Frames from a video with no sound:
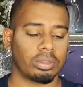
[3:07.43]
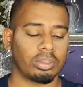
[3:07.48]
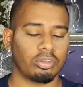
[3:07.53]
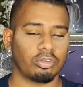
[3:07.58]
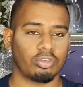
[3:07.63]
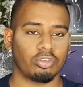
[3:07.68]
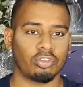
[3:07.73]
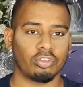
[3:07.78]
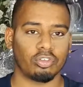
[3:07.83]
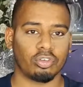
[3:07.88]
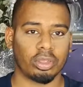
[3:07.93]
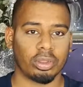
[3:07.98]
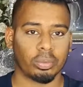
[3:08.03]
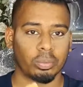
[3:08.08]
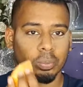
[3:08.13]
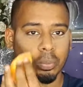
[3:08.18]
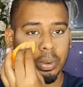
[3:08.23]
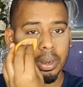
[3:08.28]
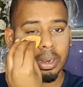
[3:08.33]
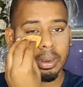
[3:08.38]
Holy
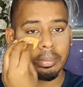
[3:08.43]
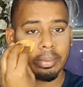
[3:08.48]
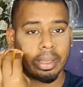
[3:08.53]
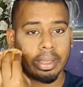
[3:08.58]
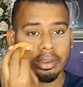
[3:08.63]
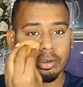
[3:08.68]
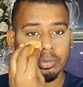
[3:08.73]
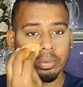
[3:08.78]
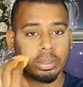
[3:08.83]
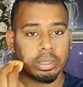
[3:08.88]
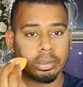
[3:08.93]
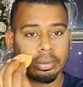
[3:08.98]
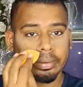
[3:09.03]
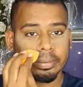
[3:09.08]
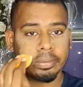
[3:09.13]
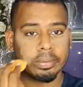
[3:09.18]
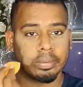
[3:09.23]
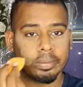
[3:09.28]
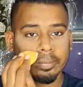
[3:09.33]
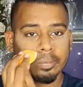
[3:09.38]
shit, what am I
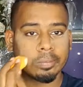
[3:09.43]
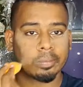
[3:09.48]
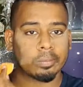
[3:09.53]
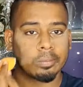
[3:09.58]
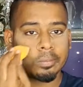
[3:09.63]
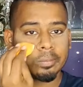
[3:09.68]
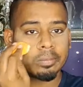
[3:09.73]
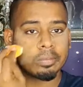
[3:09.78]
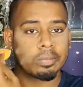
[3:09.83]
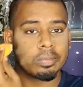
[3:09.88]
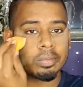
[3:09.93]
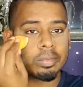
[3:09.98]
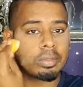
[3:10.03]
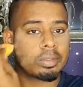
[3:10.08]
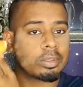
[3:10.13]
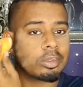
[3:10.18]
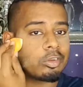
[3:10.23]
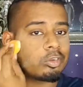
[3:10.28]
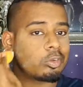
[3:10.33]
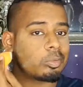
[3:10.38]
doing?
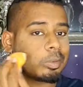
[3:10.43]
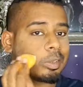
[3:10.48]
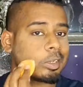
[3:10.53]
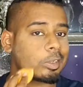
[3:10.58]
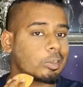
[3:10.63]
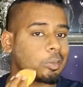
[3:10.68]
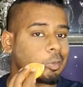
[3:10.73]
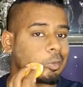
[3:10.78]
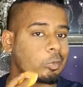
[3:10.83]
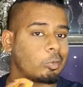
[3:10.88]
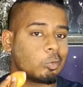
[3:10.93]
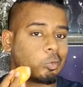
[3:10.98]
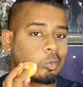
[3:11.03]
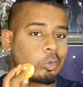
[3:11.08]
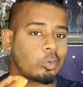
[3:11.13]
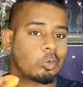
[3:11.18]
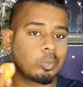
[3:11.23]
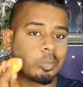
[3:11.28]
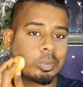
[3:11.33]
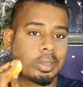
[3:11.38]
It should be like a
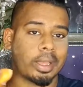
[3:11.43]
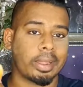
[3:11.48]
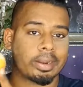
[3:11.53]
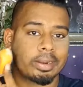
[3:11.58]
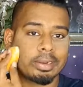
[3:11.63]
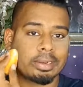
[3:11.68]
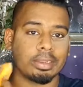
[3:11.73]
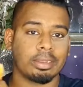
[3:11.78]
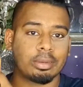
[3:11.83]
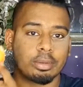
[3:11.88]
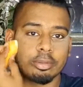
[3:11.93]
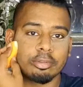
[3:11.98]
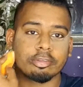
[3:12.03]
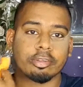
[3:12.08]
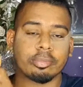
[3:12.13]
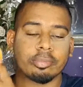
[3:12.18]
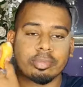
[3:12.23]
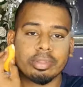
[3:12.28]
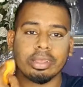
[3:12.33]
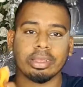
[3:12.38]
YouTube parody
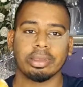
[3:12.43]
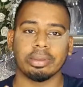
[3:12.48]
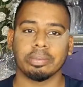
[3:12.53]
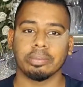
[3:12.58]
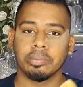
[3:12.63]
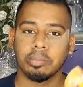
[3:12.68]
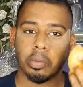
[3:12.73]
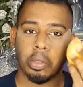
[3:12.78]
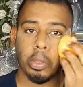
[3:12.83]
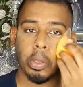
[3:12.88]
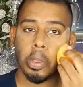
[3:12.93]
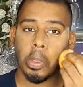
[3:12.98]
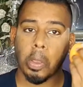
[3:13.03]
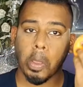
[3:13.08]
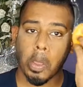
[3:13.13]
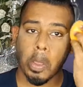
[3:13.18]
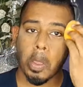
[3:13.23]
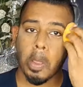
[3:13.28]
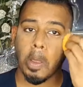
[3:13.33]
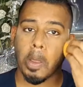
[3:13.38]
or something.
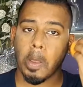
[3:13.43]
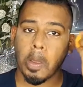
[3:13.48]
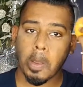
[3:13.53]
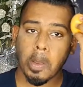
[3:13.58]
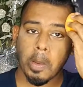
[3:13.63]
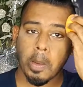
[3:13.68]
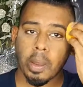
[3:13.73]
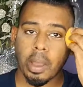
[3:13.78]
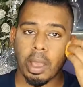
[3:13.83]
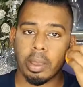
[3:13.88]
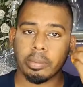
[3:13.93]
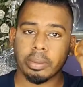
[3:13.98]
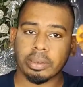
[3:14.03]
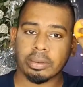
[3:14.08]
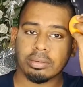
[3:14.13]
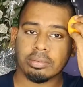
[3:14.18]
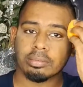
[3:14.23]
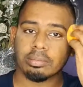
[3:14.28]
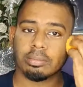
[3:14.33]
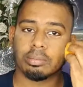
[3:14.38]
I
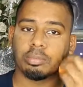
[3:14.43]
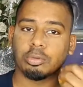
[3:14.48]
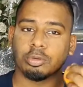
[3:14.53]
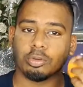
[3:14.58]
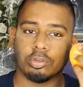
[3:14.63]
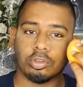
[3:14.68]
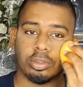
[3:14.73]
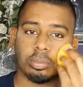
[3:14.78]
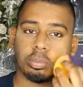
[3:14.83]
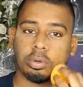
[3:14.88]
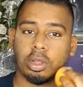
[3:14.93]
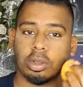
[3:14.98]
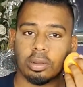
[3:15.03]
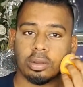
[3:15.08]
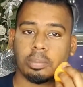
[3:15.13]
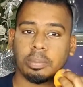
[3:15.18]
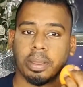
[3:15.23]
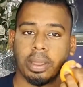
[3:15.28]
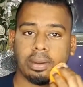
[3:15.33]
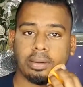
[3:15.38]
mean, beauty
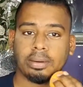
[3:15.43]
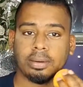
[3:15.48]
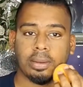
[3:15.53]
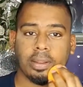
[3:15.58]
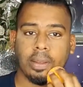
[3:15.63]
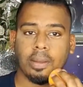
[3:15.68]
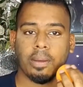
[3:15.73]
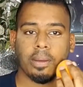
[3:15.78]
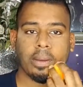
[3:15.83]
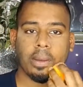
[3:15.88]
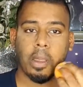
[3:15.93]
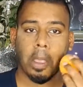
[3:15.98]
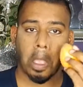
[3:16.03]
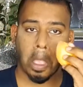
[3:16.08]
blogger parody.